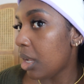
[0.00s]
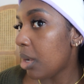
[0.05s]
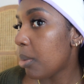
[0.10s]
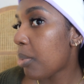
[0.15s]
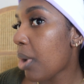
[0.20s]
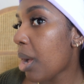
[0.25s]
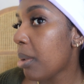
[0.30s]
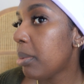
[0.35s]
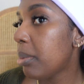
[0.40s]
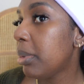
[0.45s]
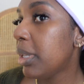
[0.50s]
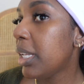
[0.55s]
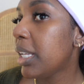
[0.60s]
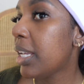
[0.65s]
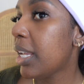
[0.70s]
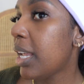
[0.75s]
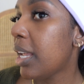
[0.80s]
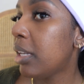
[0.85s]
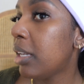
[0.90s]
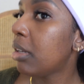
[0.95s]
probably
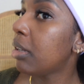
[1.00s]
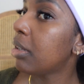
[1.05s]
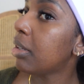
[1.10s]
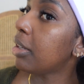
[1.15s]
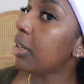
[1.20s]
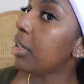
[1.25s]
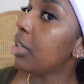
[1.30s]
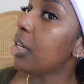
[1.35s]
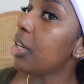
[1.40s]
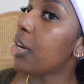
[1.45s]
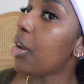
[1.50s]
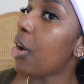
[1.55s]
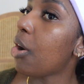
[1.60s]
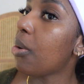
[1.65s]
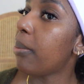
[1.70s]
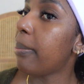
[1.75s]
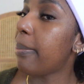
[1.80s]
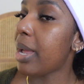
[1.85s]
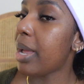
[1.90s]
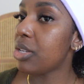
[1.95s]
can,
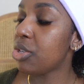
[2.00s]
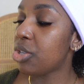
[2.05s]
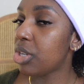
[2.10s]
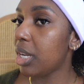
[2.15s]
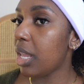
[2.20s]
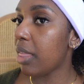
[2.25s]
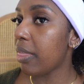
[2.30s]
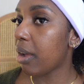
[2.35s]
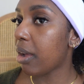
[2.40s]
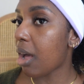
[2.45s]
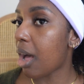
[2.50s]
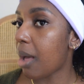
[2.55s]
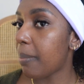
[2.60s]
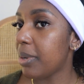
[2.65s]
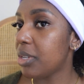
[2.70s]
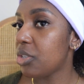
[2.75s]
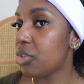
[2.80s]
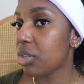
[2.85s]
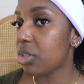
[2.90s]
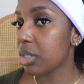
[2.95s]
mention in the
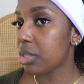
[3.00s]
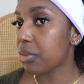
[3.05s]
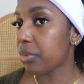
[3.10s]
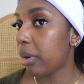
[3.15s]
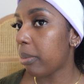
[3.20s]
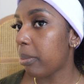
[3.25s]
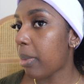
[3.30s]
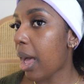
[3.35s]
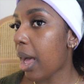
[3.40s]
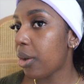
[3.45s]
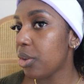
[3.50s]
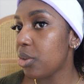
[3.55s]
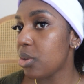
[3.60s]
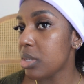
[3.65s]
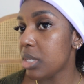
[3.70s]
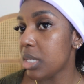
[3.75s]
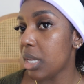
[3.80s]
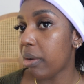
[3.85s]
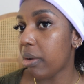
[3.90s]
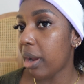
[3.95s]
comments just from how you
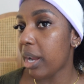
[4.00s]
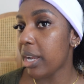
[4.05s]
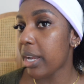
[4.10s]
see it right